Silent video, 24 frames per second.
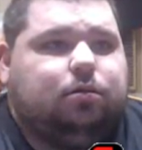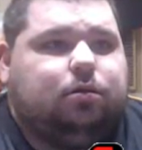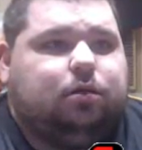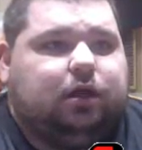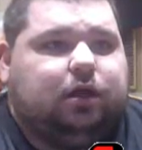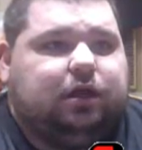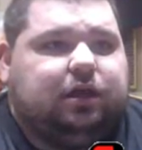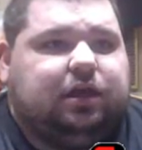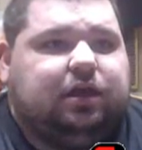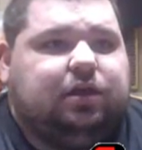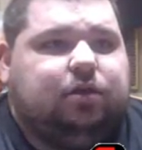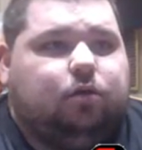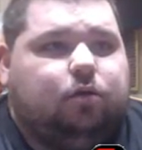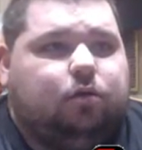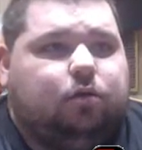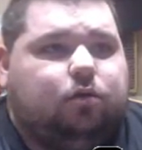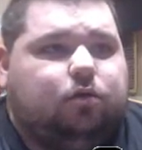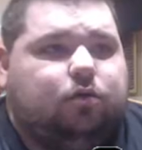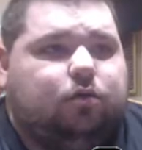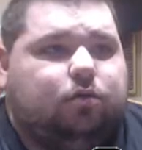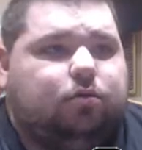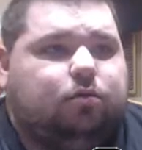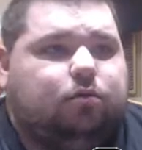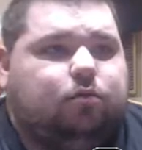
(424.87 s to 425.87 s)
A
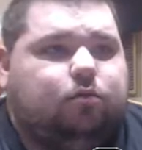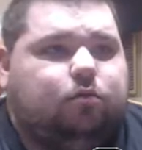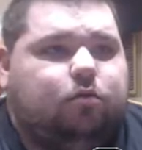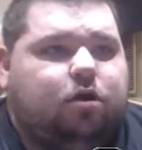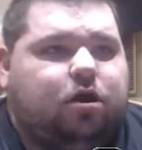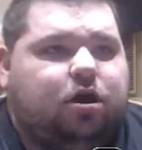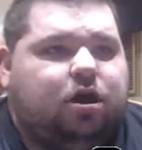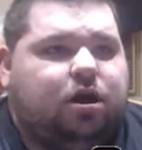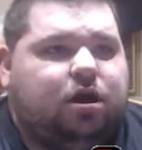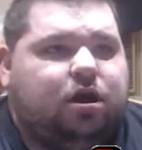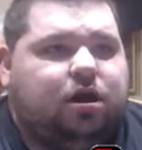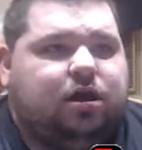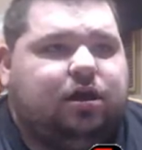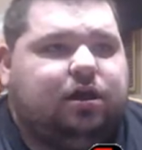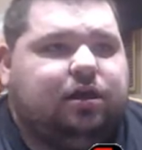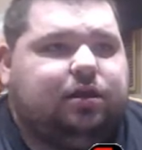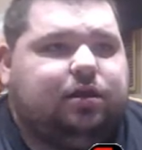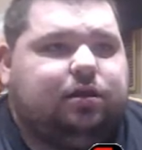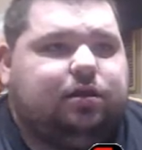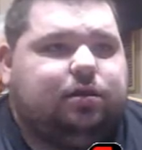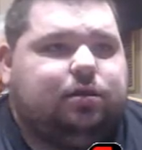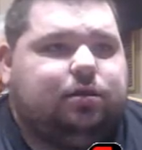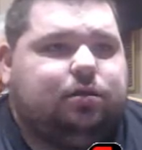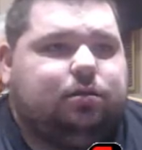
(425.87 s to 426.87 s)
keyhole? What?
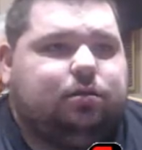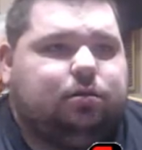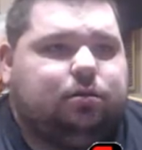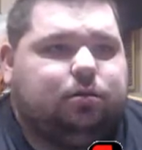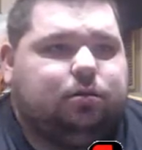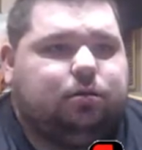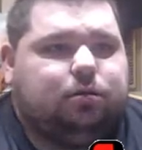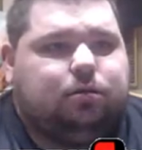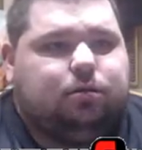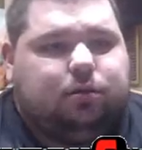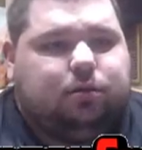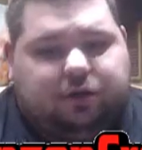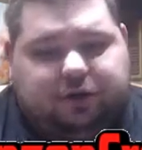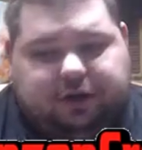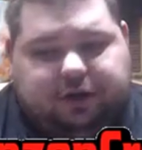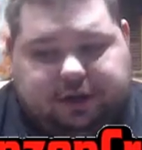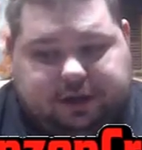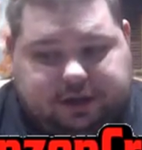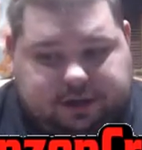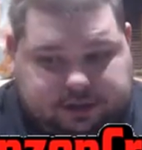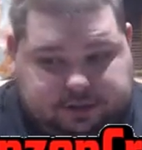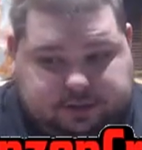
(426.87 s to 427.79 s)
Okay.